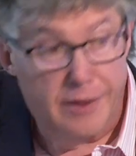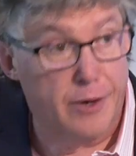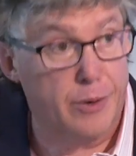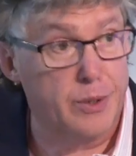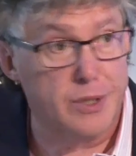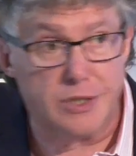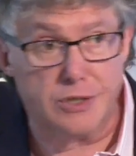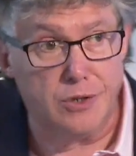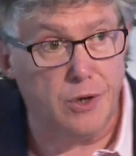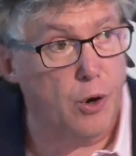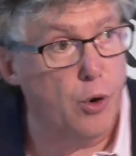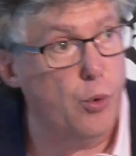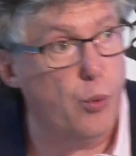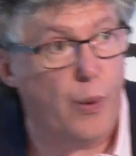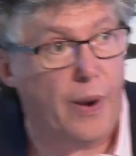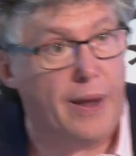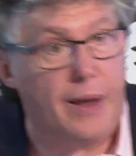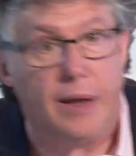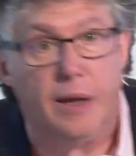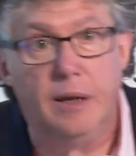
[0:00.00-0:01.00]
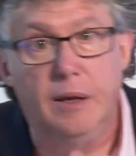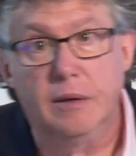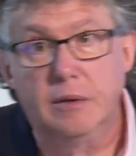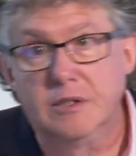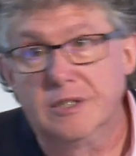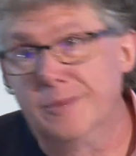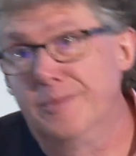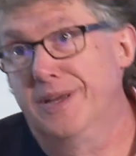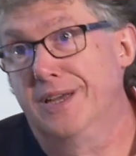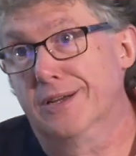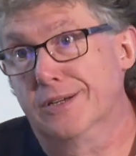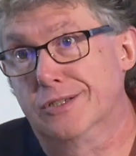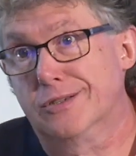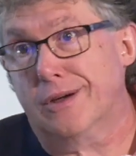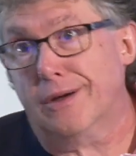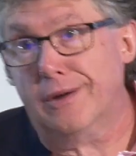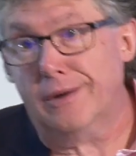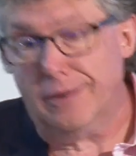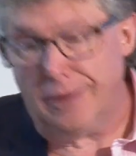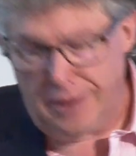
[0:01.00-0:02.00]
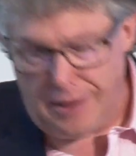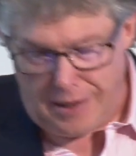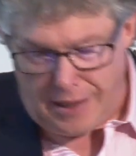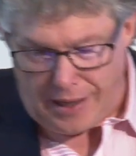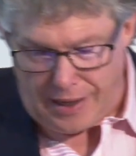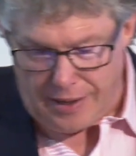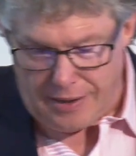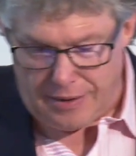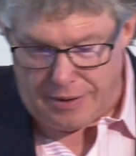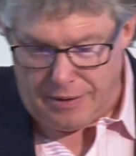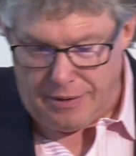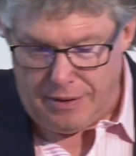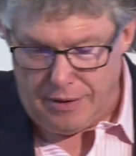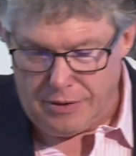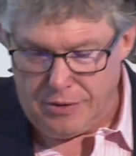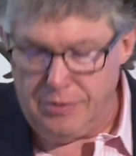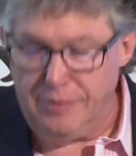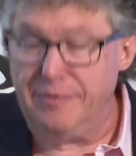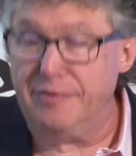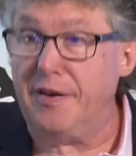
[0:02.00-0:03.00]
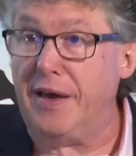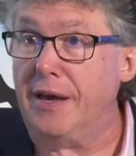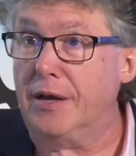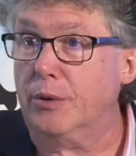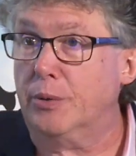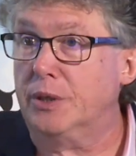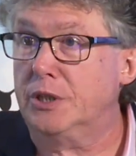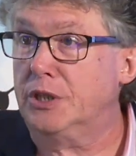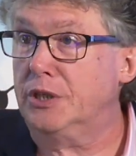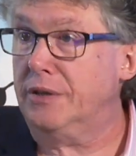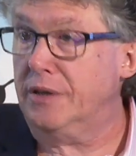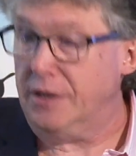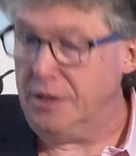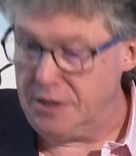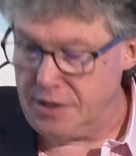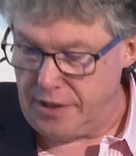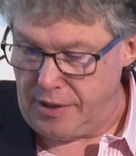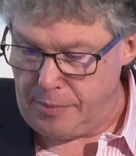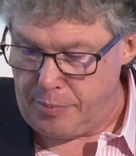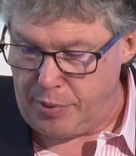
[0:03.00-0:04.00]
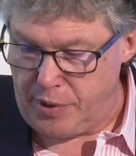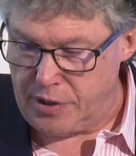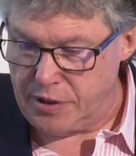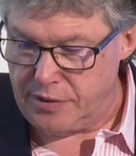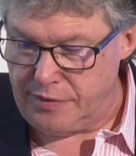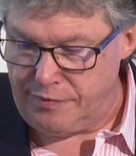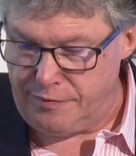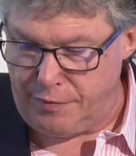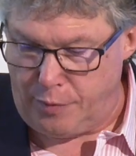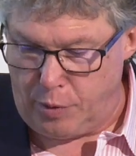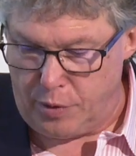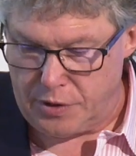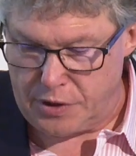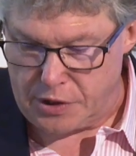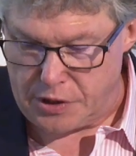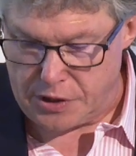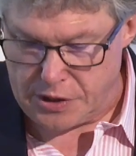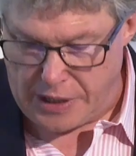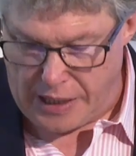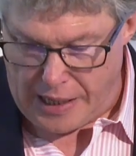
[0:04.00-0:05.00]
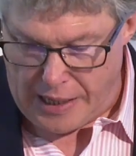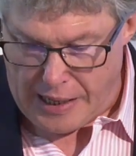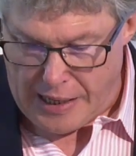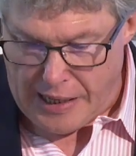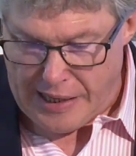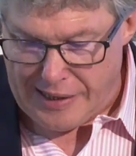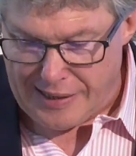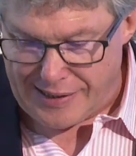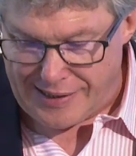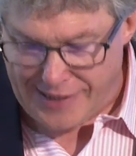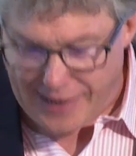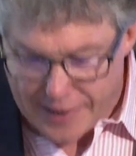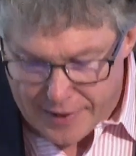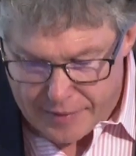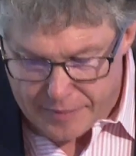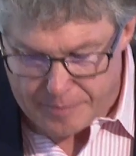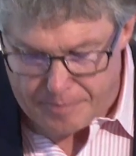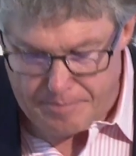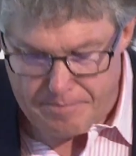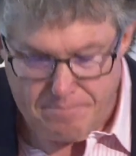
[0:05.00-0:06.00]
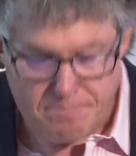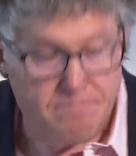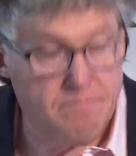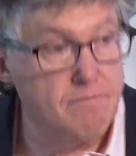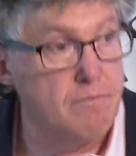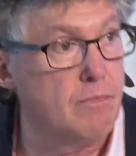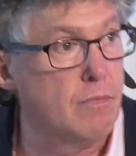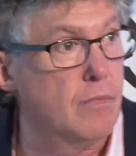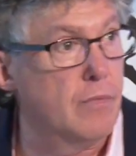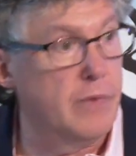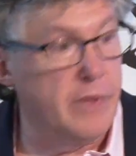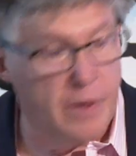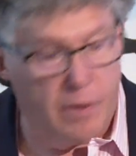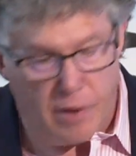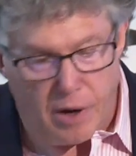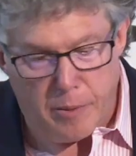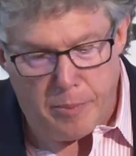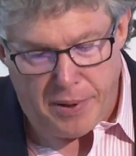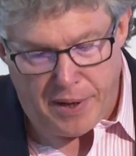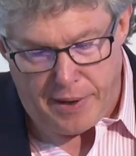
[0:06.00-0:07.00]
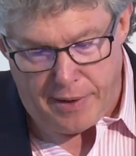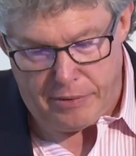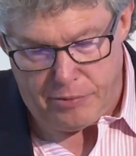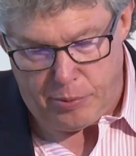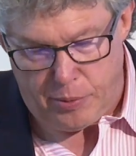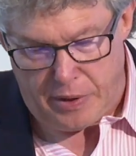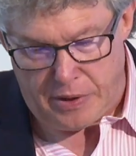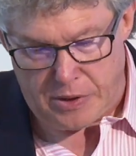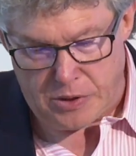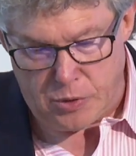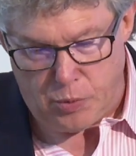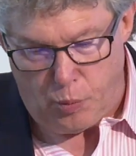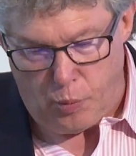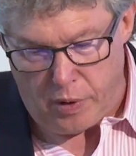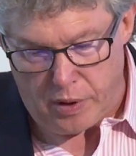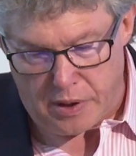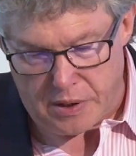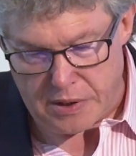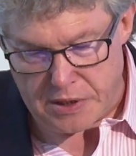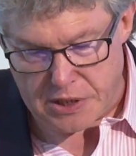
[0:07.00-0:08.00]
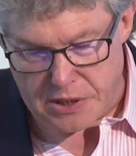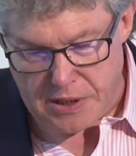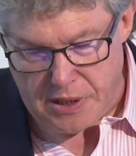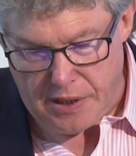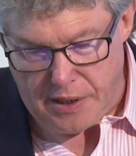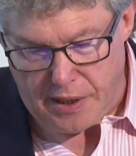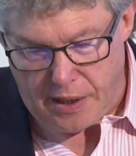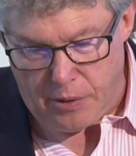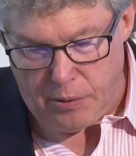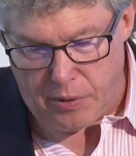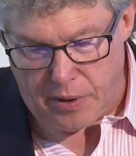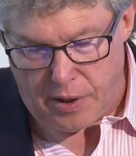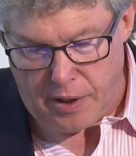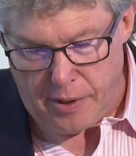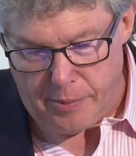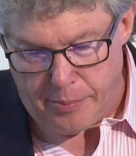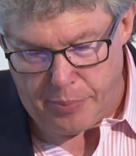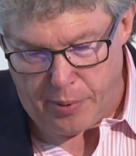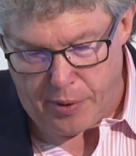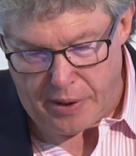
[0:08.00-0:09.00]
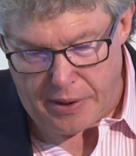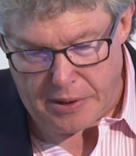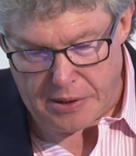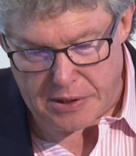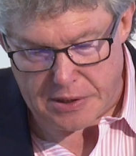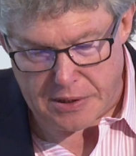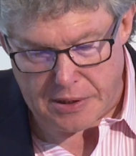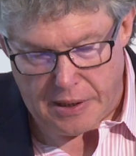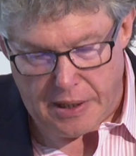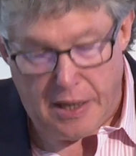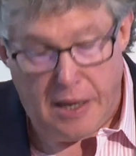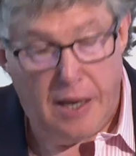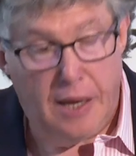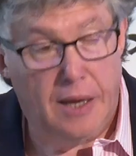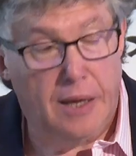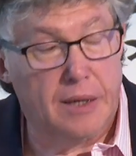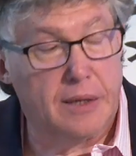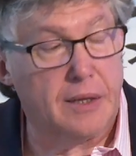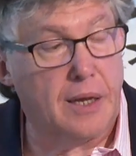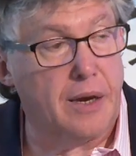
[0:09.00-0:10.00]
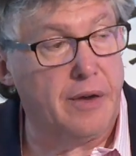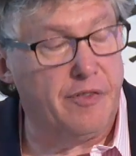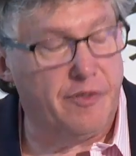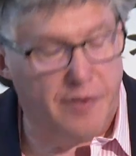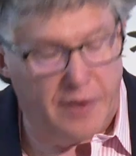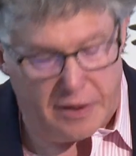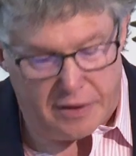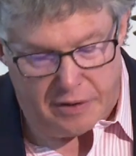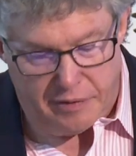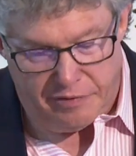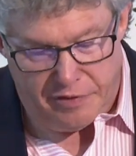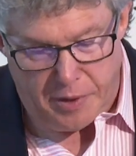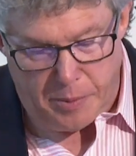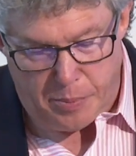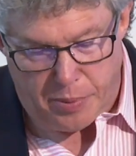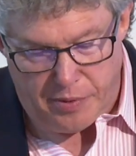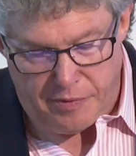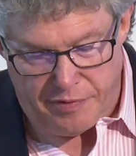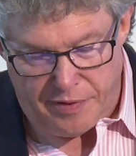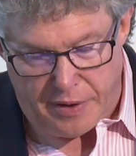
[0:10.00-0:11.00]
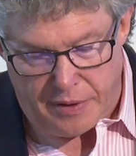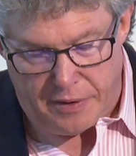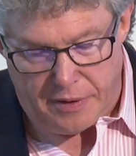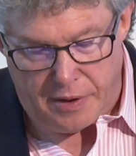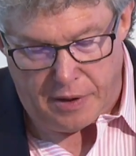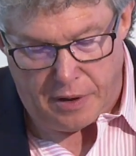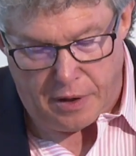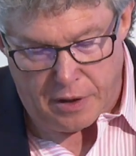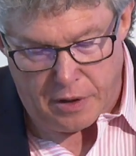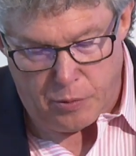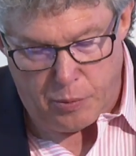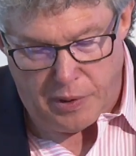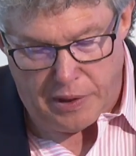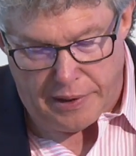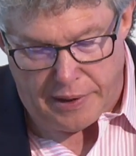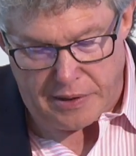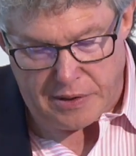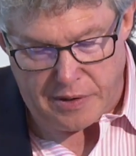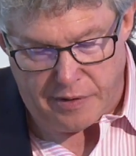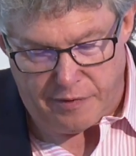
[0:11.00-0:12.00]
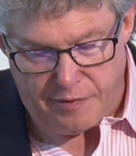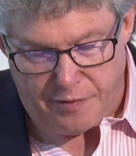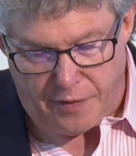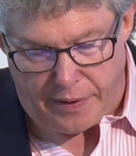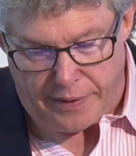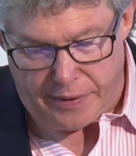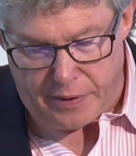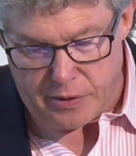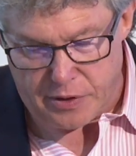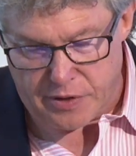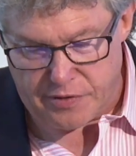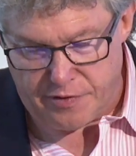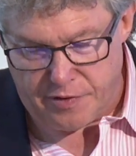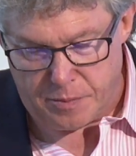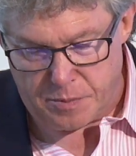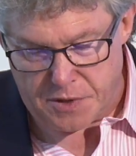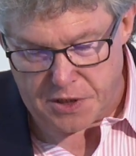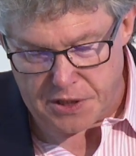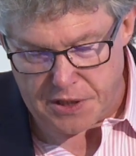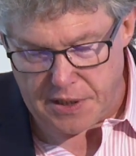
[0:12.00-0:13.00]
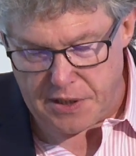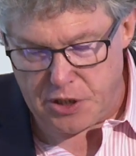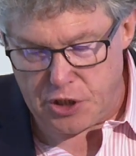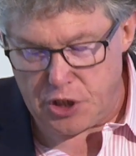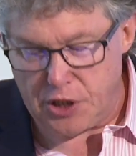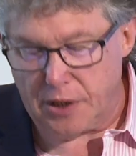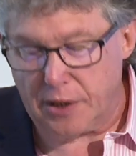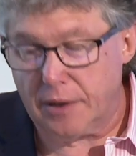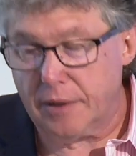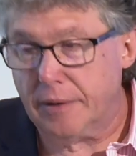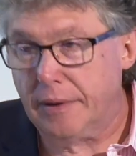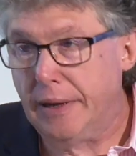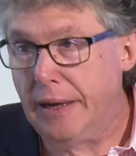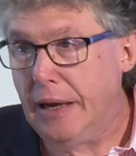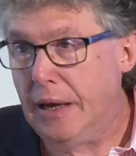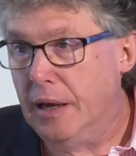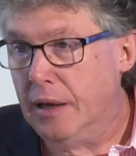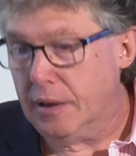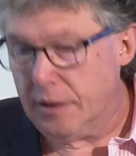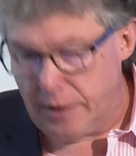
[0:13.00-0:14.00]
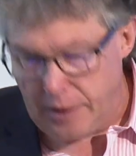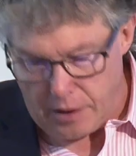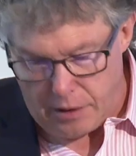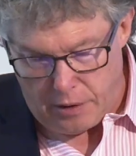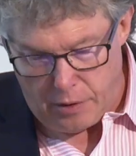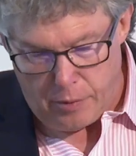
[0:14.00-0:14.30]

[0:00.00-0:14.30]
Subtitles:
There is no way, to be entirely candid, to vanquish these abrasive forces. Yet, there are pathways one can seek out and embrace that effectively prevent the unrelenting fires from singeing, let